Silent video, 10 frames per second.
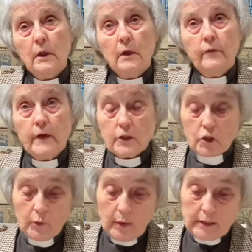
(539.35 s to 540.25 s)
First she
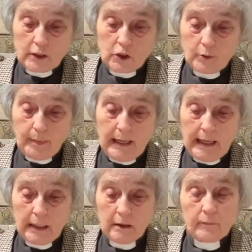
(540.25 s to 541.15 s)
went to
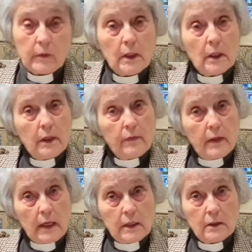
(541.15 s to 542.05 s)
Japan and
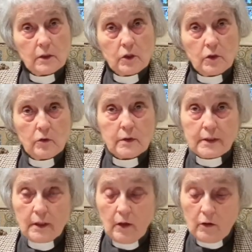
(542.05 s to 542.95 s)
then to
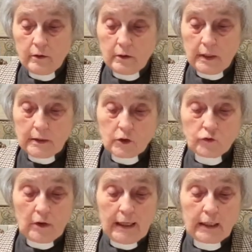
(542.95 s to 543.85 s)
Ceylon, now Sri
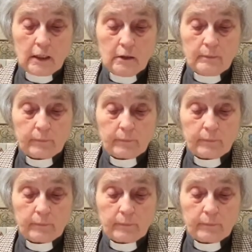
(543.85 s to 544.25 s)
Lanka,